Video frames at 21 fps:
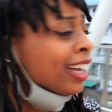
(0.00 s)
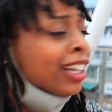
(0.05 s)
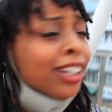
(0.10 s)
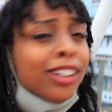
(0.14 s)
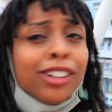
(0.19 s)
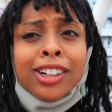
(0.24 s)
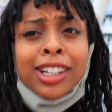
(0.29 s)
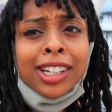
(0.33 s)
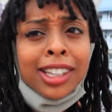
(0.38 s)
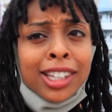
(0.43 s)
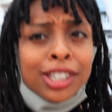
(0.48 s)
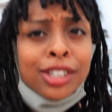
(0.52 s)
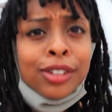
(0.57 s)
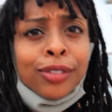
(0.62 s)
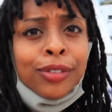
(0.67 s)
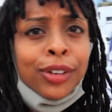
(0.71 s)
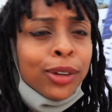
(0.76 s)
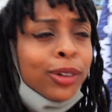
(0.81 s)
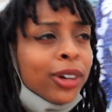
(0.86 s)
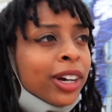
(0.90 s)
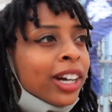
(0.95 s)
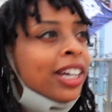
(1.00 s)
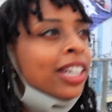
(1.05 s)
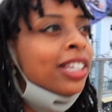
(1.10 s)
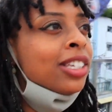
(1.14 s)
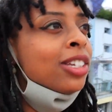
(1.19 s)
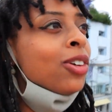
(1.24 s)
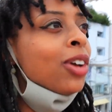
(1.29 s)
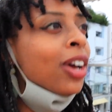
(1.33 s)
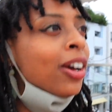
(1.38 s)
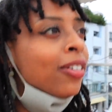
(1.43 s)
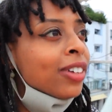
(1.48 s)
Hey, look at this view,
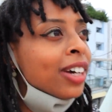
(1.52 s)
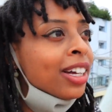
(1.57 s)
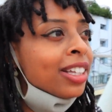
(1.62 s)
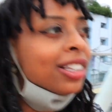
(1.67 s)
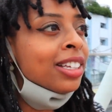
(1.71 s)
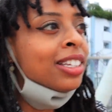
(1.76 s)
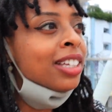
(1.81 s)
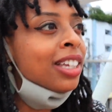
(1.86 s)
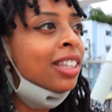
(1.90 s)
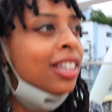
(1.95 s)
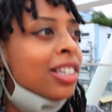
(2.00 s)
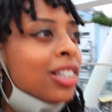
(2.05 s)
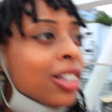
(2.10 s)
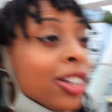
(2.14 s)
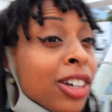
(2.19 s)
guys. You have got to see this.